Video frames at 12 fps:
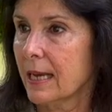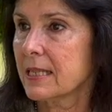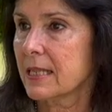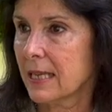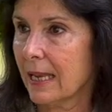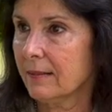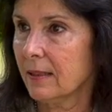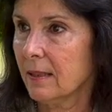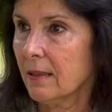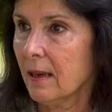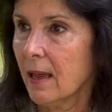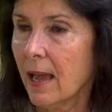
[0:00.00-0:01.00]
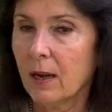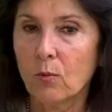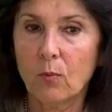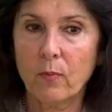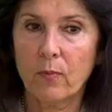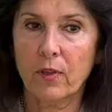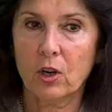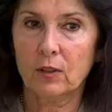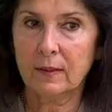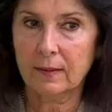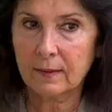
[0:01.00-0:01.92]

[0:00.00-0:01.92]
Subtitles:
setting, and their